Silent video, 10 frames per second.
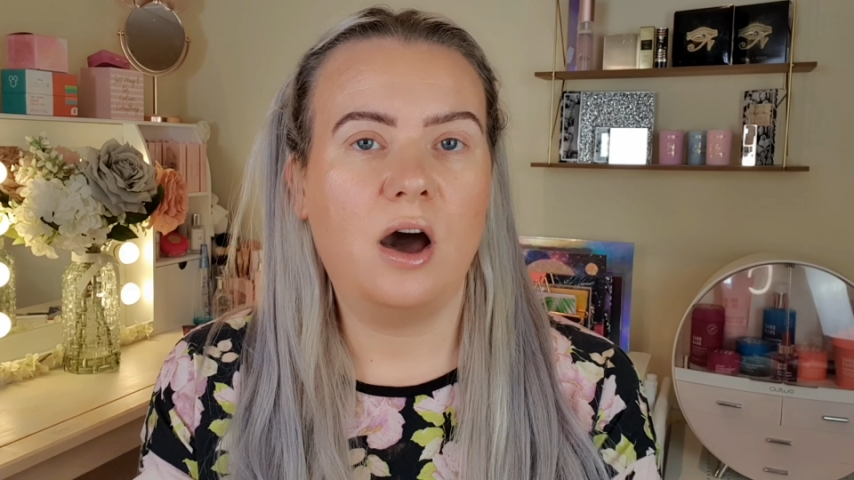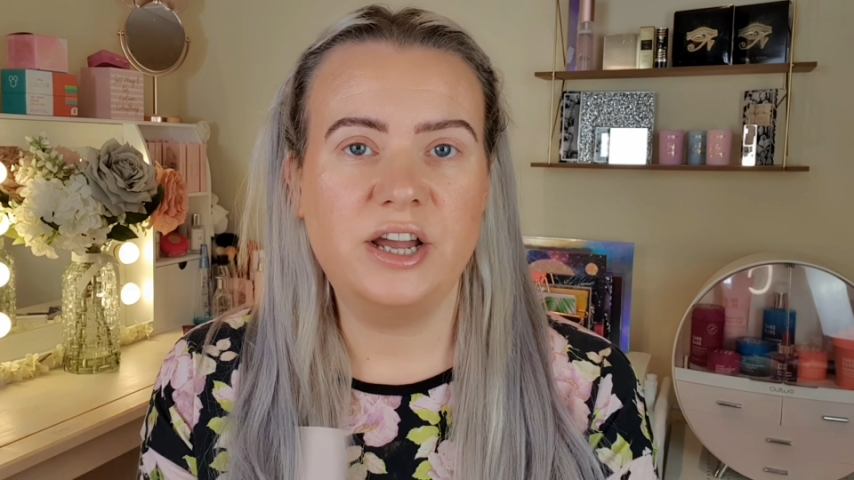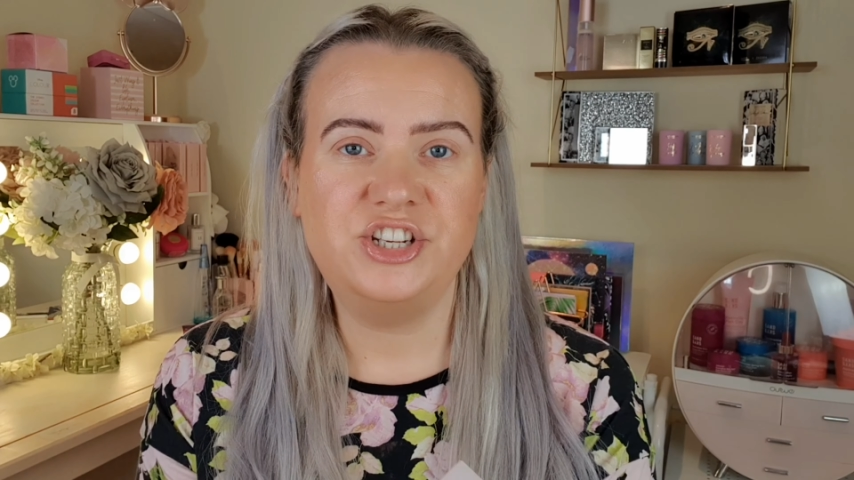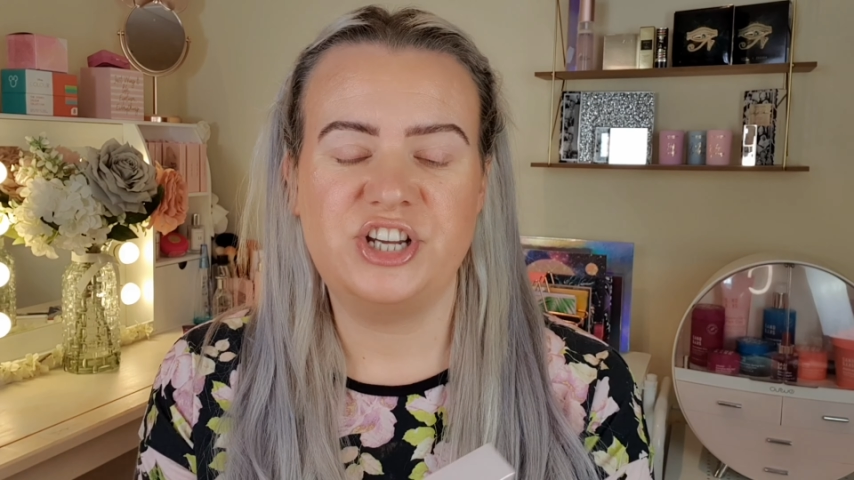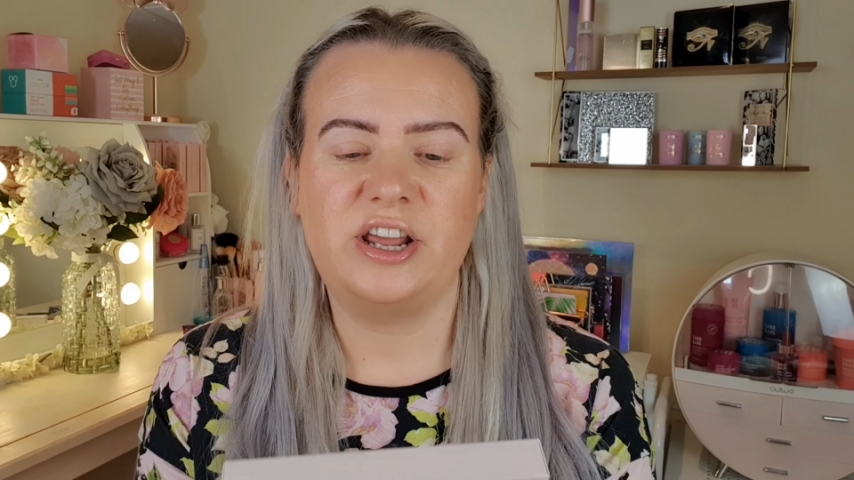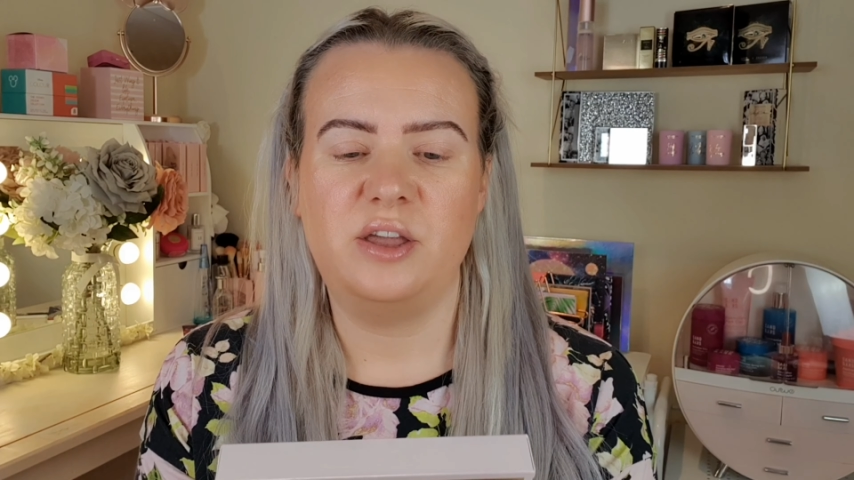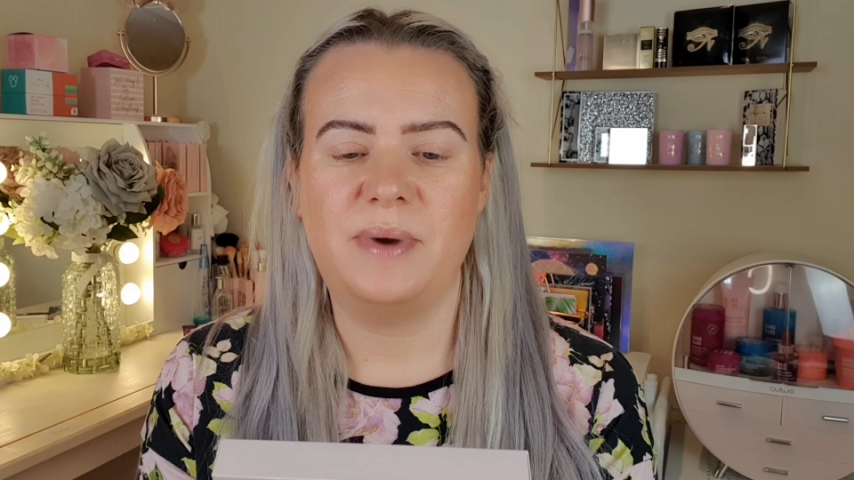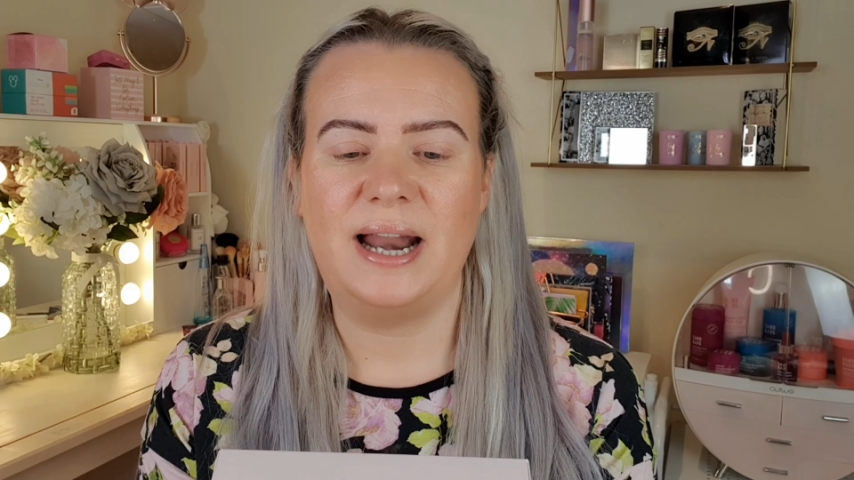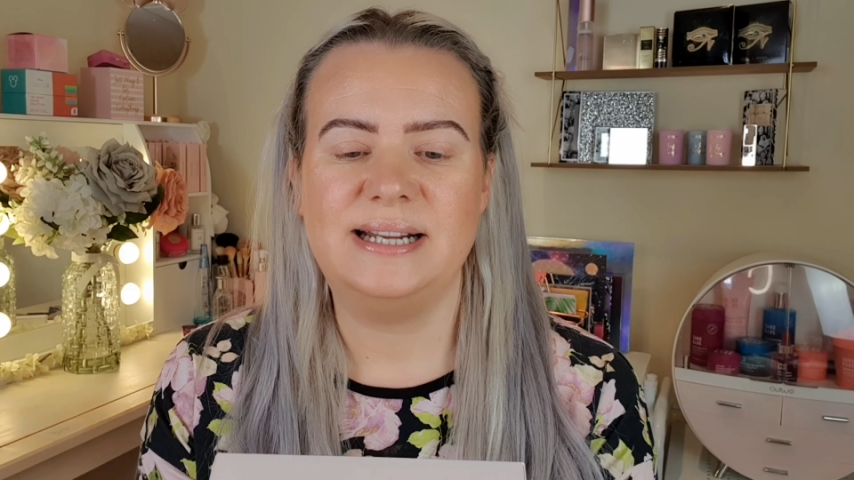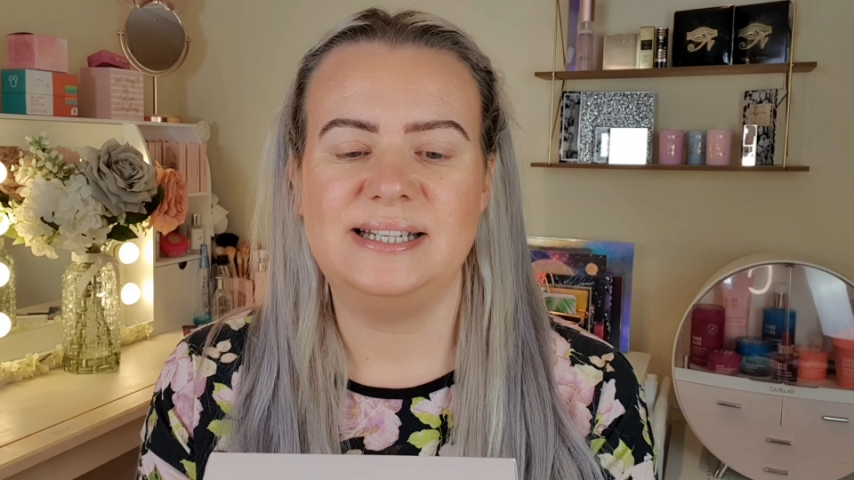
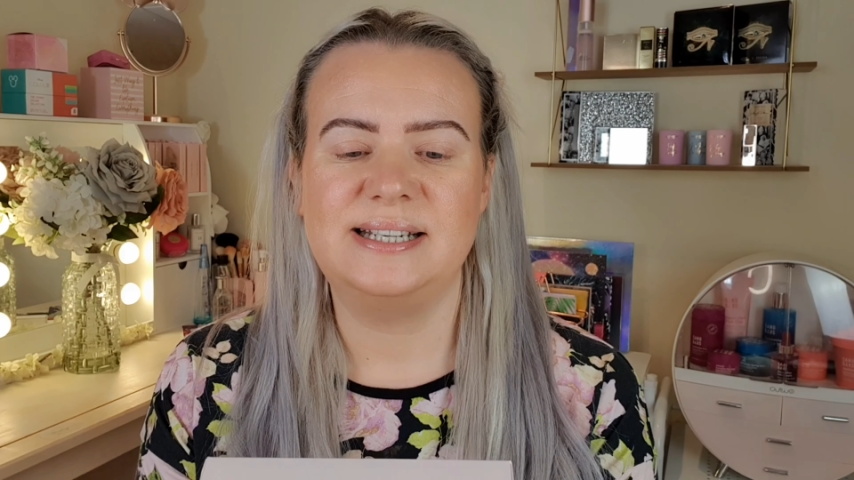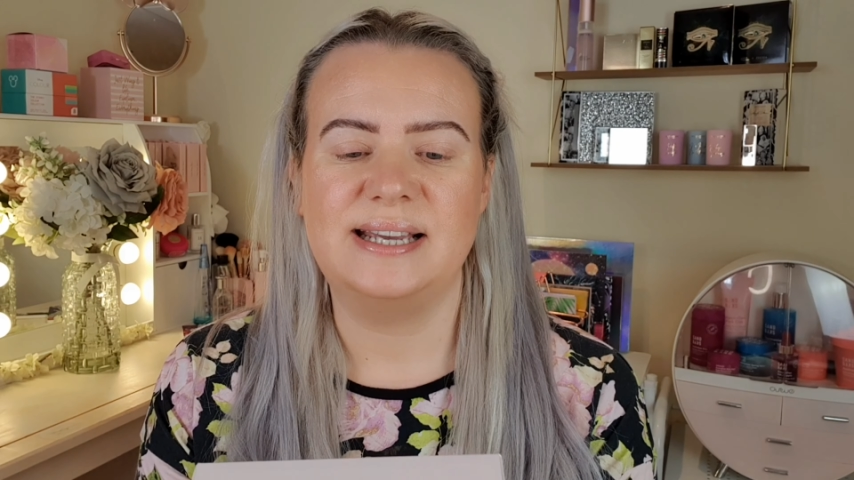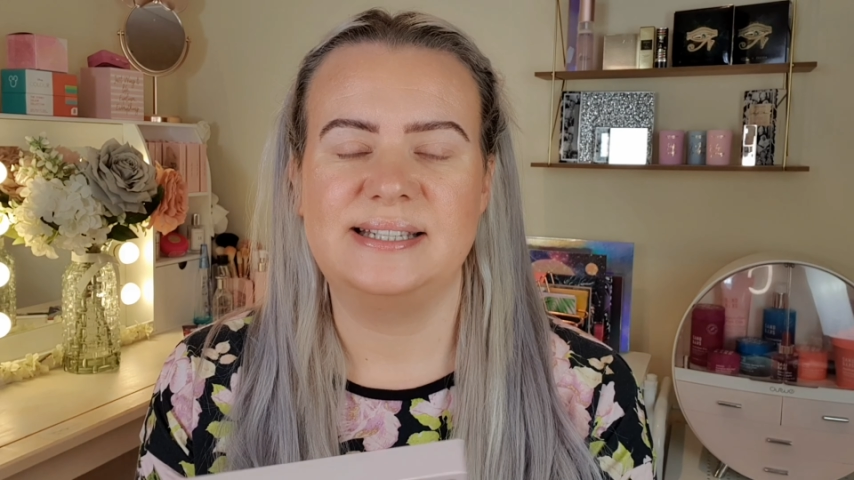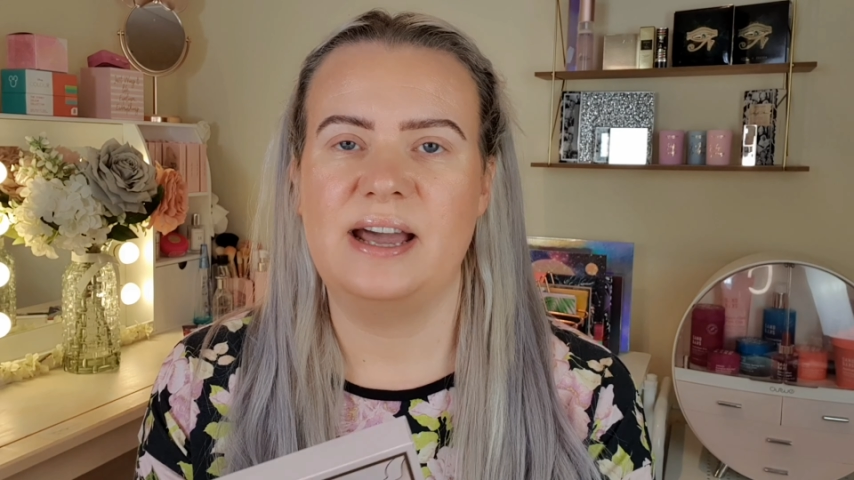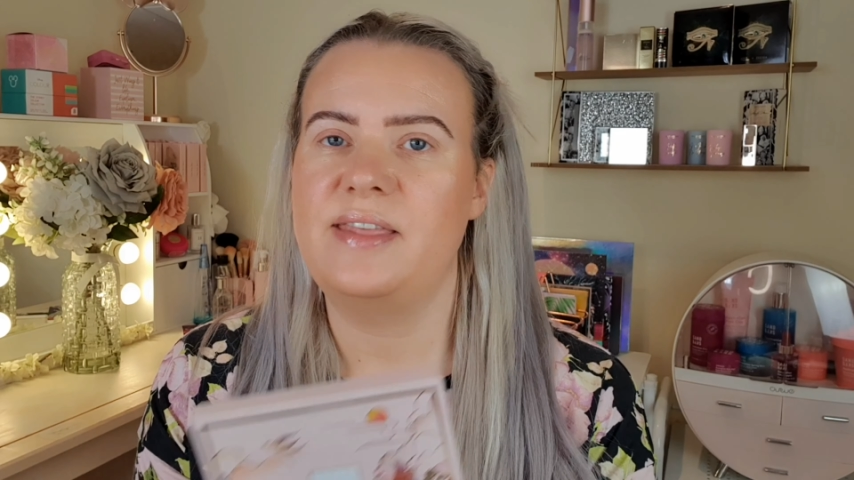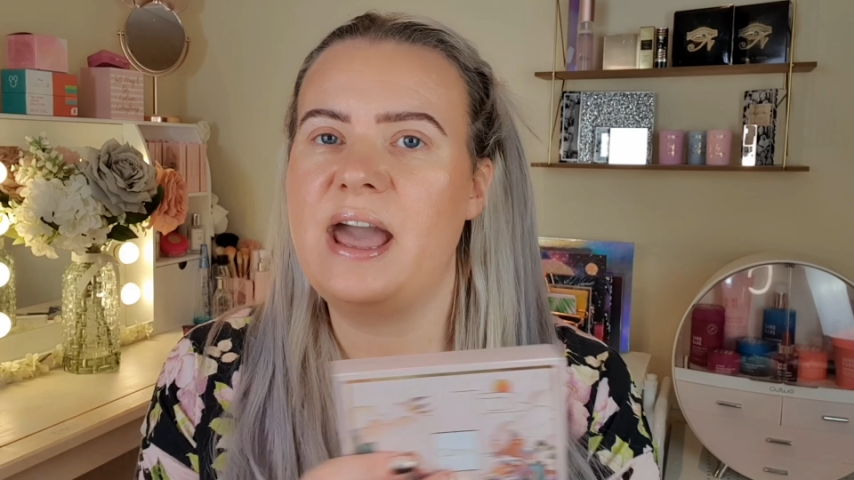eyeshadow palette to test out.